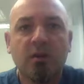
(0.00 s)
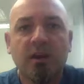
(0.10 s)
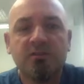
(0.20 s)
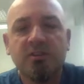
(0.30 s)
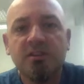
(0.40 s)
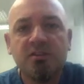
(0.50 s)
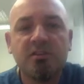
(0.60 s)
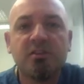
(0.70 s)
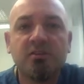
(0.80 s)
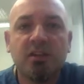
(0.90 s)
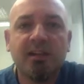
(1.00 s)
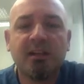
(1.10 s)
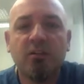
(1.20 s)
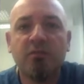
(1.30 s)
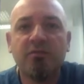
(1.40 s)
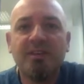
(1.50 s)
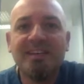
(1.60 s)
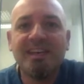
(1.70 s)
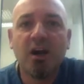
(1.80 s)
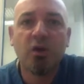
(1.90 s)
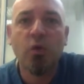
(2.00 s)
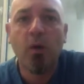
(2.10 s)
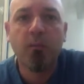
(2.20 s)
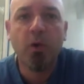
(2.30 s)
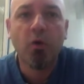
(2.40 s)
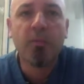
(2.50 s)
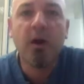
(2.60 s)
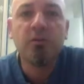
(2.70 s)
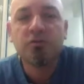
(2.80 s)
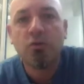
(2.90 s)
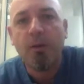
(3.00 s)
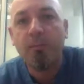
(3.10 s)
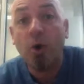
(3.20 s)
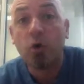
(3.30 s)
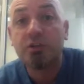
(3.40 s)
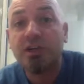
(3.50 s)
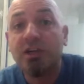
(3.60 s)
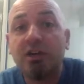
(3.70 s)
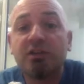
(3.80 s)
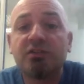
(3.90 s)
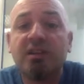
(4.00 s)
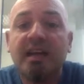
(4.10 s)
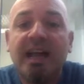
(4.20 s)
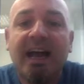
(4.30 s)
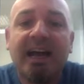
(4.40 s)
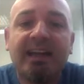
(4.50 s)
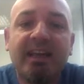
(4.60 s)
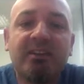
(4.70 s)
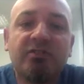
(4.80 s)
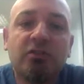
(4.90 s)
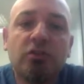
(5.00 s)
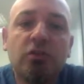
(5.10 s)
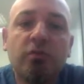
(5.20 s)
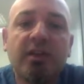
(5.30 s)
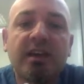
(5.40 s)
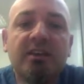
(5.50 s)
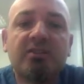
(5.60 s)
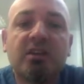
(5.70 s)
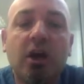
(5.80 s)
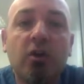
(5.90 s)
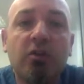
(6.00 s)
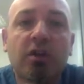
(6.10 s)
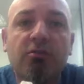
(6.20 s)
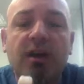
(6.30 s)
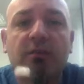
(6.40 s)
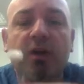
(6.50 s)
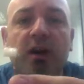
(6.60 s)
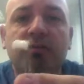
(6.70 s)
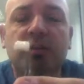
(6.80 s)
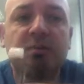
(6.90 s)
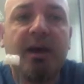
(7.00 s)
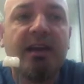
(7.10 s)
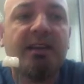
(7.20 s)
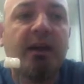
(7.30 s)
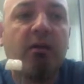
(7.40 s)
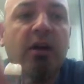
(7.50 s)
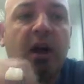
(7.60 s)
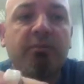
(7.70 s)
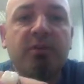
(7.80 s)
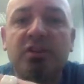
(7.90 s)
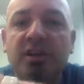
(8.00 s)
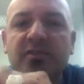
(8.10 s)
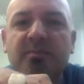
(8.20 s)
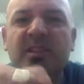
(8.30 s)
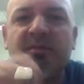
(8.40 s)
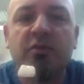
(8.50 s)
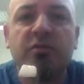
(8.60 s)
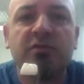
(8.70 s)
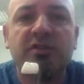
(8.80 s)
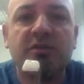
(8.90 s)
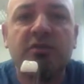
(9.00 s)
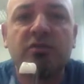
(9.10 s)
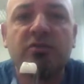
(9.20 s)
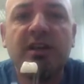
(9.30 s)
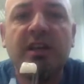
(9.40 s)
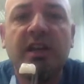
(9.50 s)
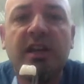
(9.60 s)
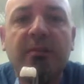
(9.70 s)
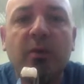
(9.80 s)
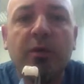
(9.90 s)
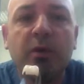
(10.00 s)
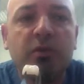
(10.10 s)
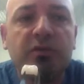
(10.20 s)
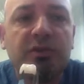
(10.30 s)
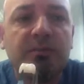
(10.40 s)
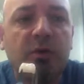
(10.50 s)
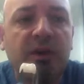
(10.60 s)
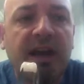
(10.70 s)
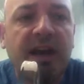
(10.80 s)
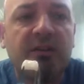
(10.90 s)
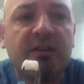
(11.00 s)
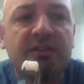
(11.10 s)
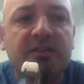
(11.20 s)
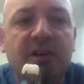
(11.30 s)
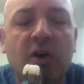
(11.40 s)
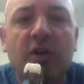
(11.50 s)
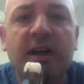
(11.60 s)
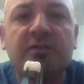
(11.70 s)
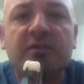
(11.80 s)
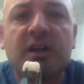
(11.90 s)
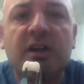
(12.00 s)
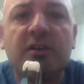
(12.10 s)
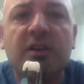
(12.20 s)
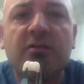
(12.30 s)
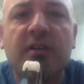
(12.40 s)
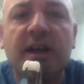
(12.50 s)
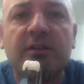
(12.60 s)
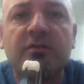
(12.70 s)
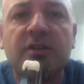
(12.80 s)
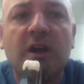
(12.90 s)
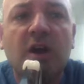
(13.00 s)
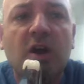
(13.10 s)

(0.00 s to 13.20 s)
Okay, so this is just a little video blog post or a podcast, and it's to do with a zirconia crown that I've just made. Now, I appreciate it's a bit difficult to see on the screen here, but what I wanted to point out is that on our zirconia crowns,